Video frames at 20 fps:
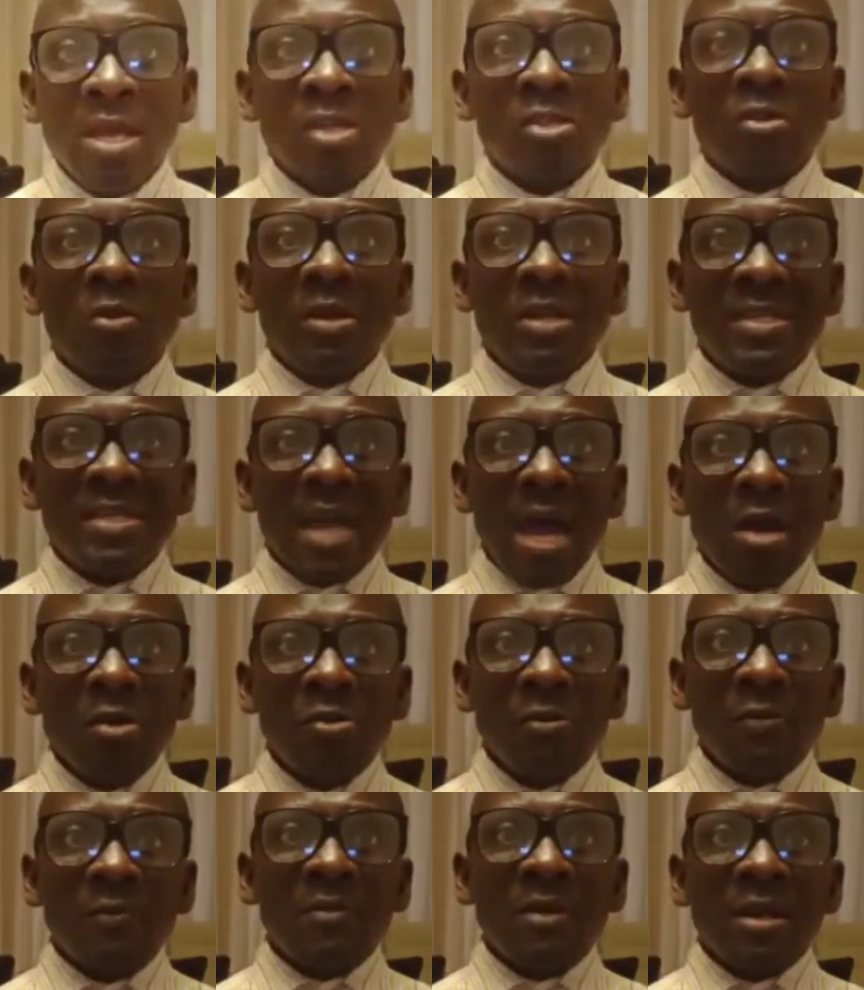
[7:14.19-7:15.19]
So it's
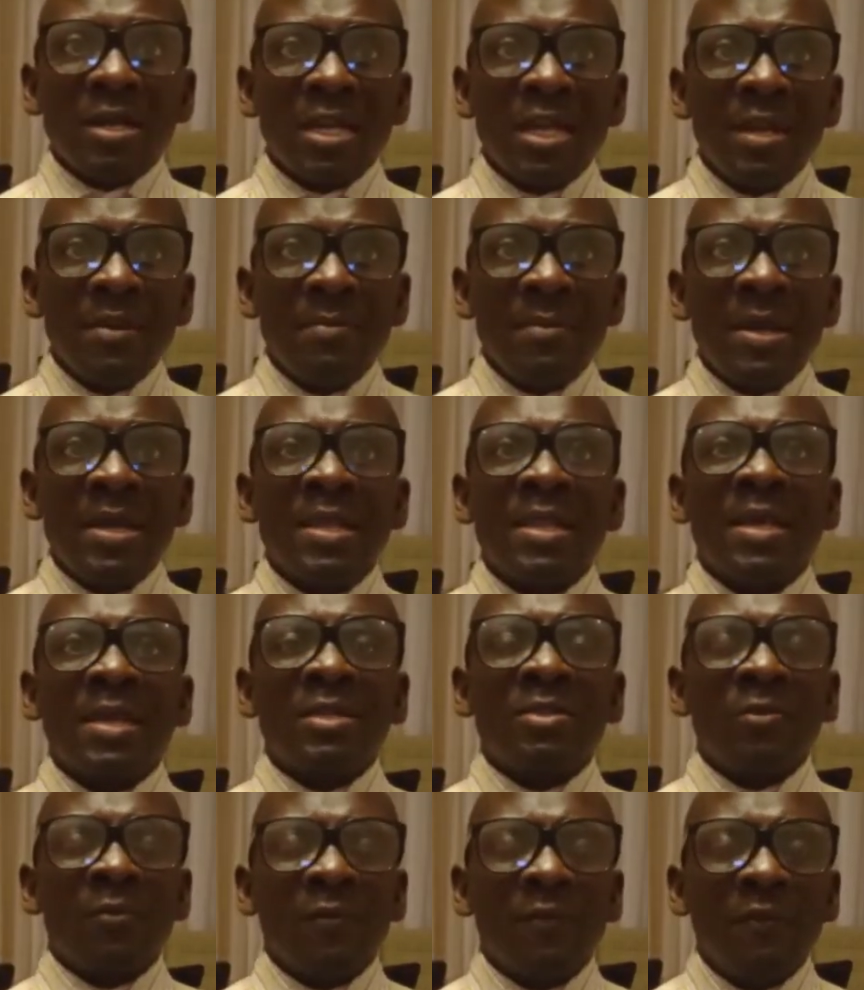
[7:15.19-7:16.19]
out of that clean money
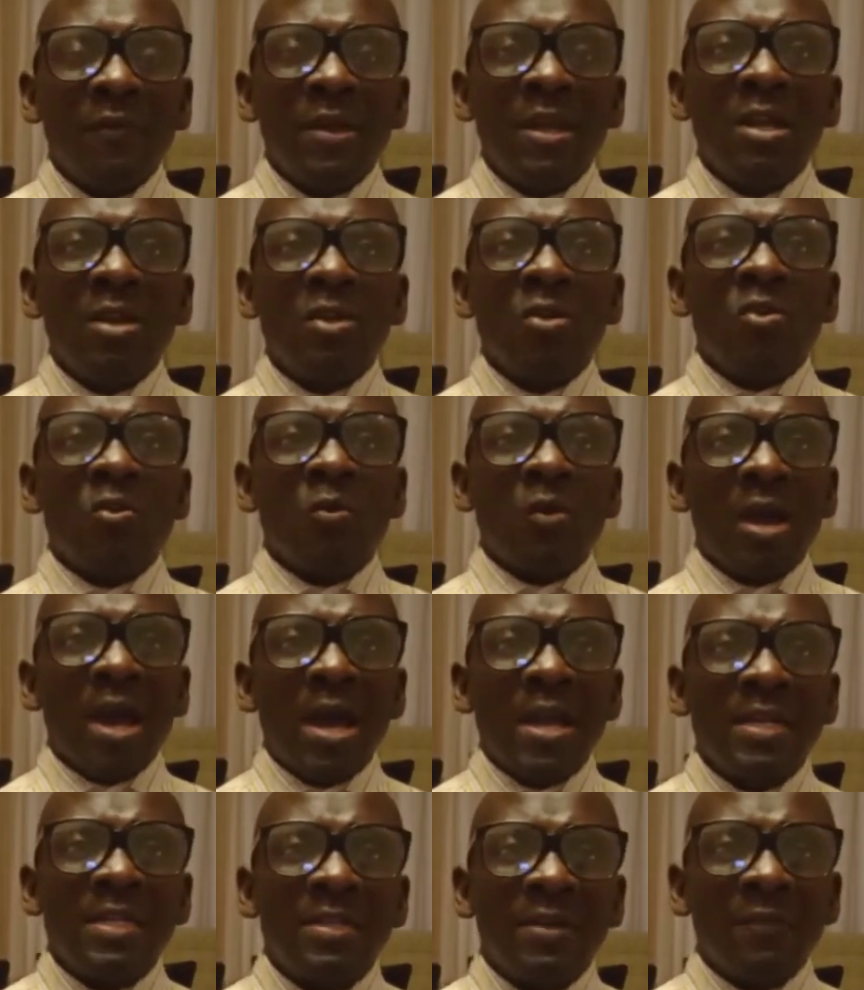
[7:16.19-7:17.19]
that you feel you
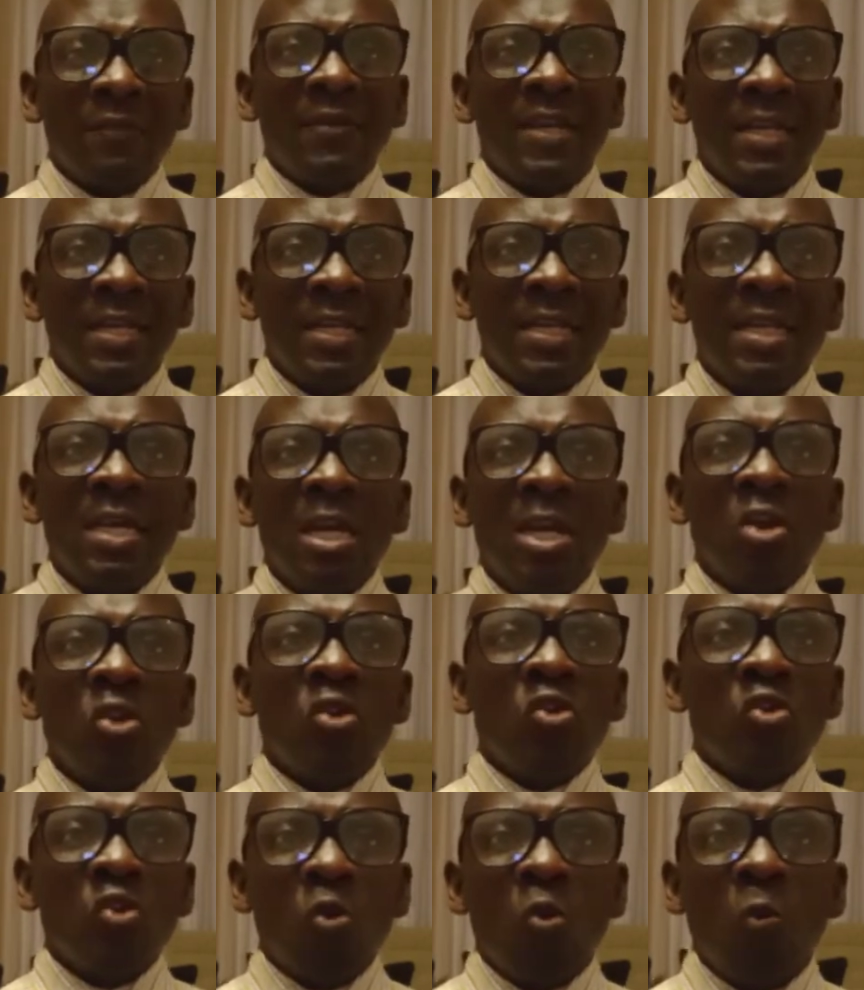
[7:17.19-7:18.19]
can definitely
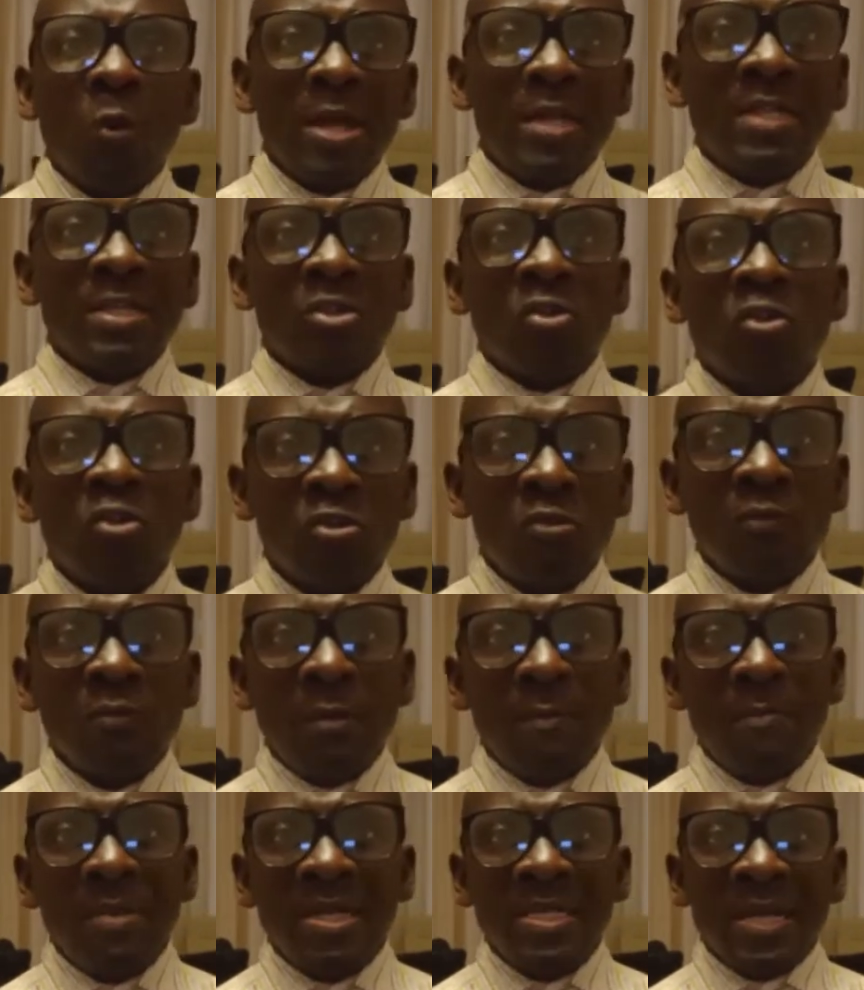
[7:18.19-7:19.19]
do what is going to
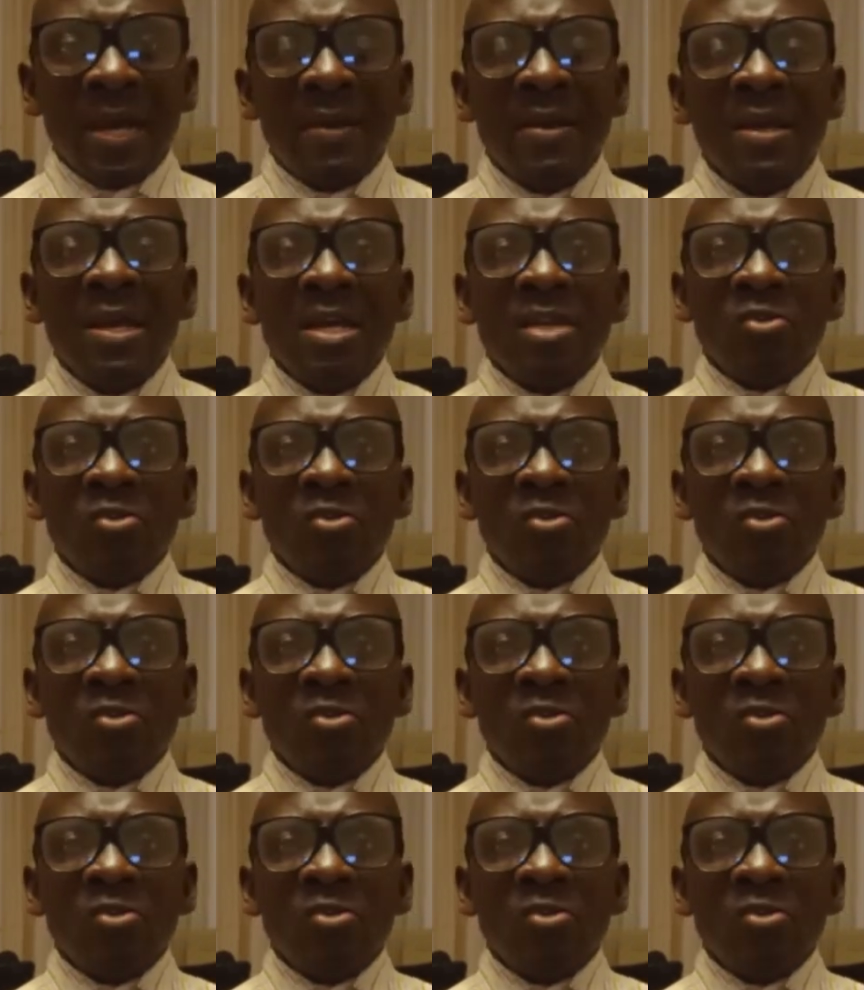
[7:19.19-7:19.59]
be better.